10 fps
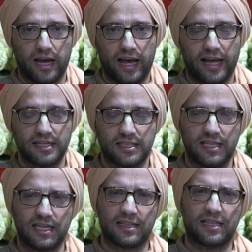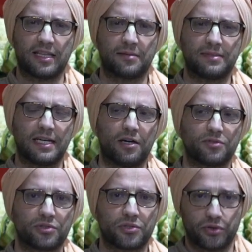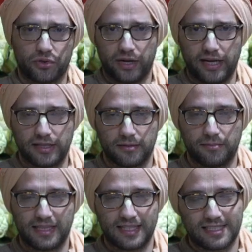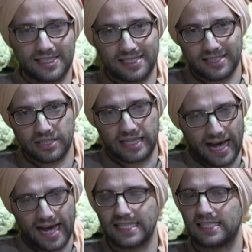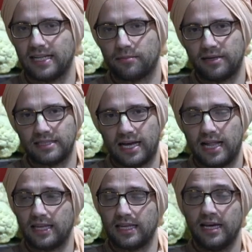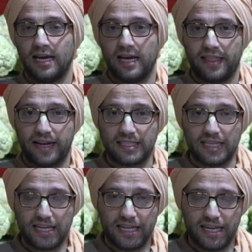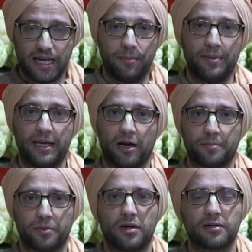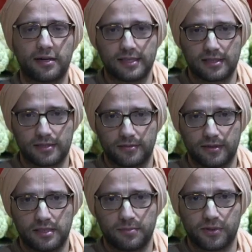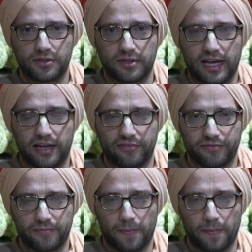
and think they themselves are so great, but this is still the ash-like mentality that is inhibiting our progress in spiritual life.